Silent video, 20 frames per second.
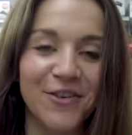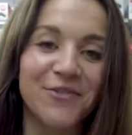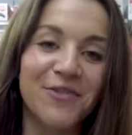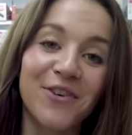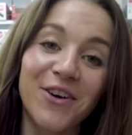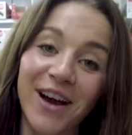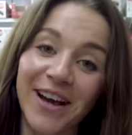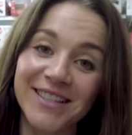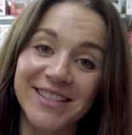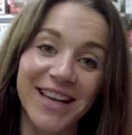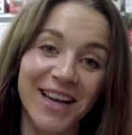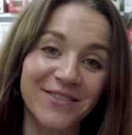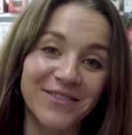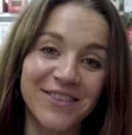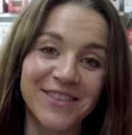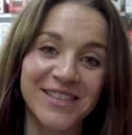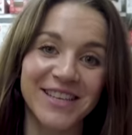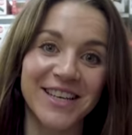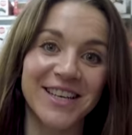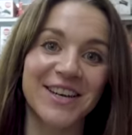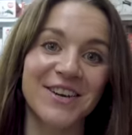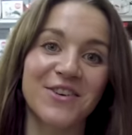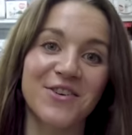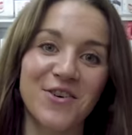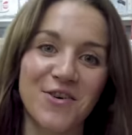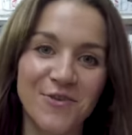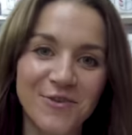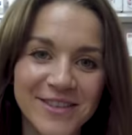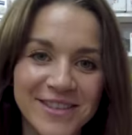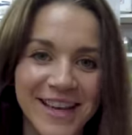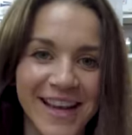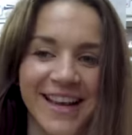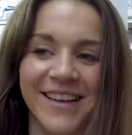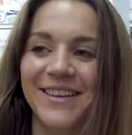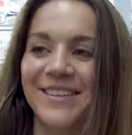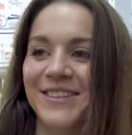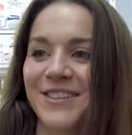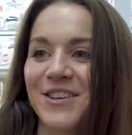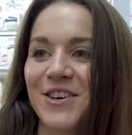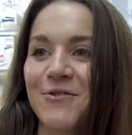If you guys haven't seen it, go take
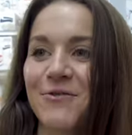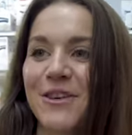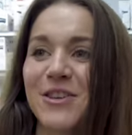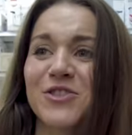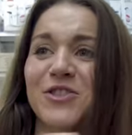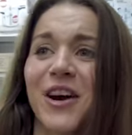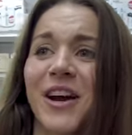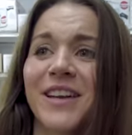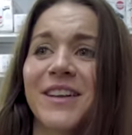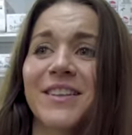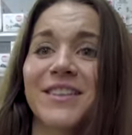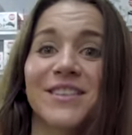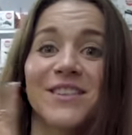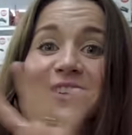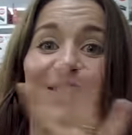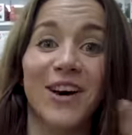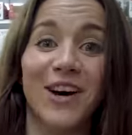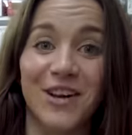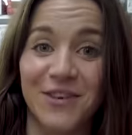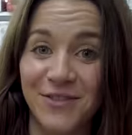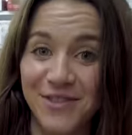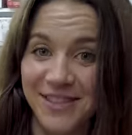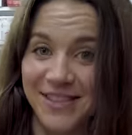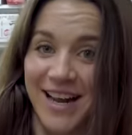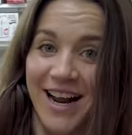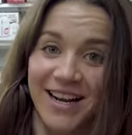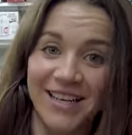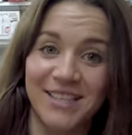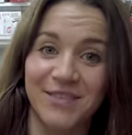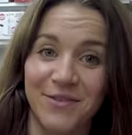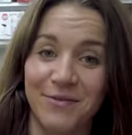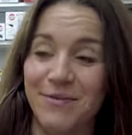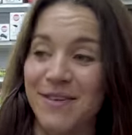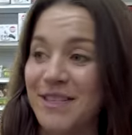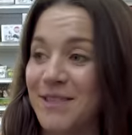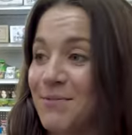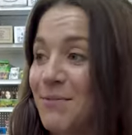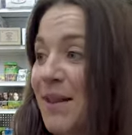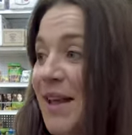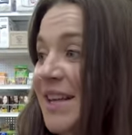a look. We tried a lot of snacks from
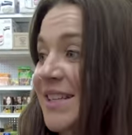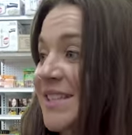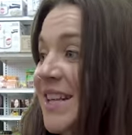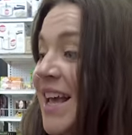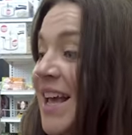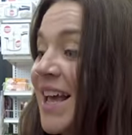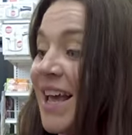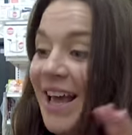this place.